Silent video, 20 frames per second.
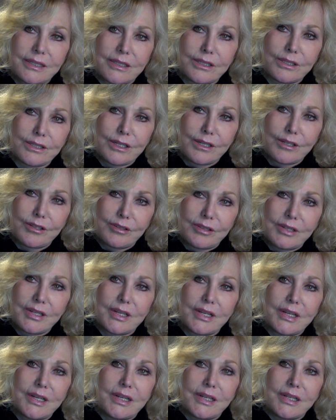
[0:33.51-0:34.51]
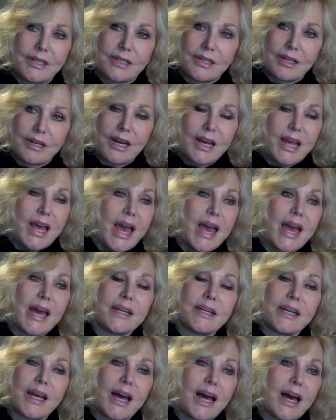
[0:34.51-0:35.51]
Do you know? You know,
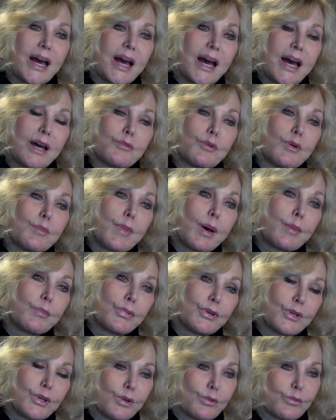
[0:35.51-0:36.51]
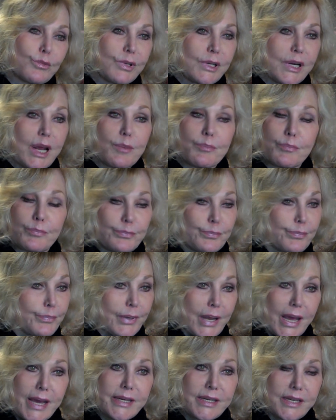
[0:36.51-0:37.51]
and I remember when I
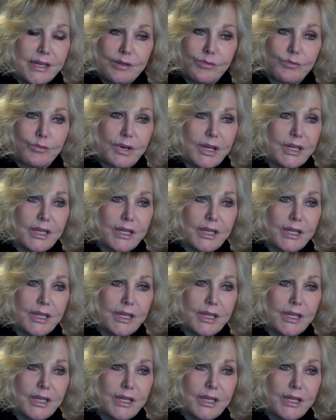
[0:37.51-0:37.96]
played it,